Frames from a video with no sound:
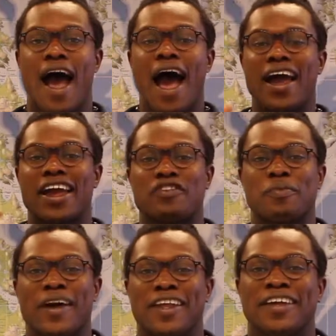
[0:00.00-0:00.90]
Hi
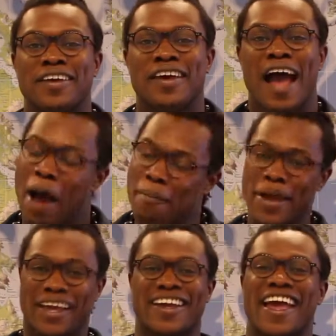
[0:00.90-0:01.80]
everybody, I'm
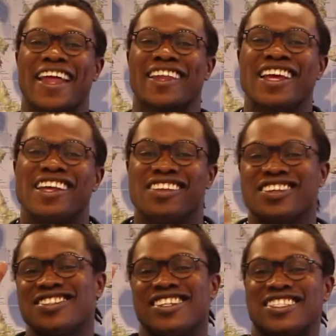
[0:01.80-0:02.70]
back again. This
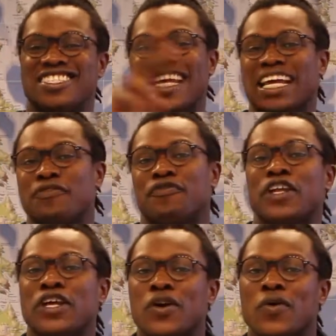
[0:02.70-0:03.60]
is the second
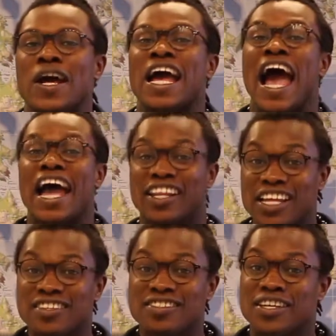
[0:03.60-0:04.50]
video, and
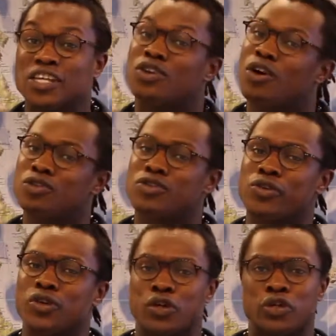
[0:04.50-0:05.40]
this is also
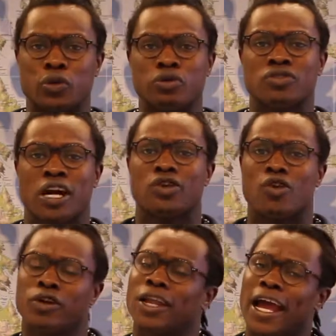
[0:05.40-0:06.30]
your YouthStart
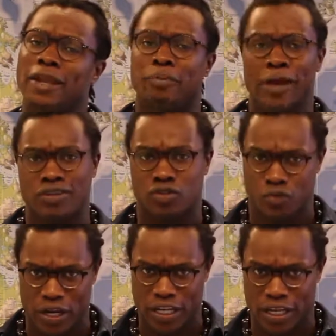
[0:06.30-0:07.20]
online basic
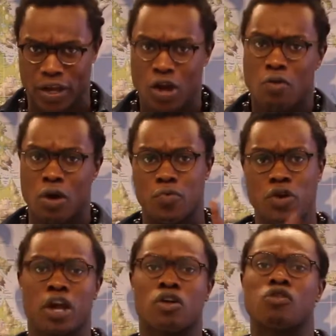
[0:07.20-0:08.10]
training, where we
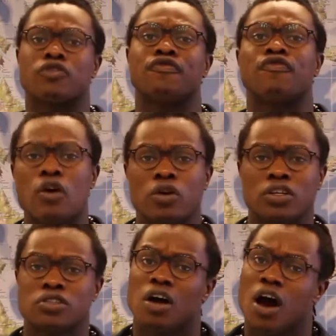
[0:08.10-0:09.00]
are going to
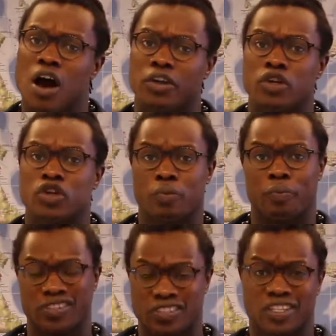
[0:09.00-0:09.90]
focus on your
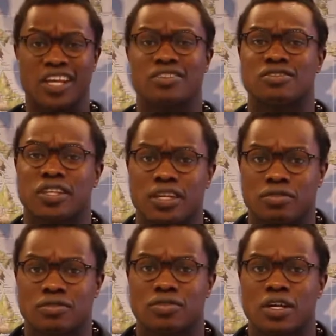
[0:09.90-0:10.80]
presentation
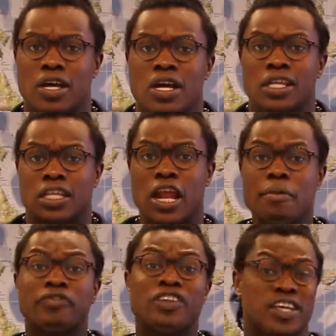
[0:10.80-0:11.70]
skills. The name
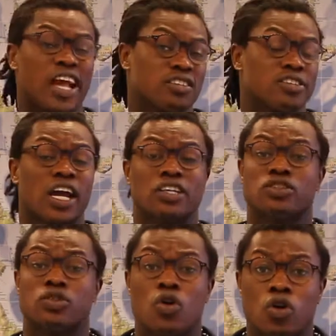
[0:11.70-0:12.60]
of this exercise is
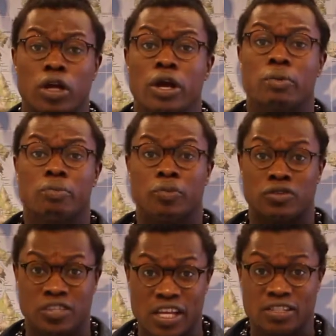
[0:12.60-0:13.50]
called
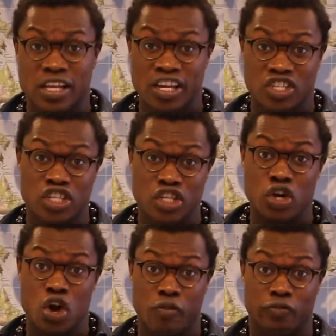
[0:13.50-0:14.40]
Presentation
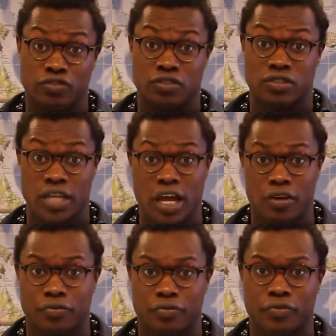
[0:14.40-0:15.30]
of Self.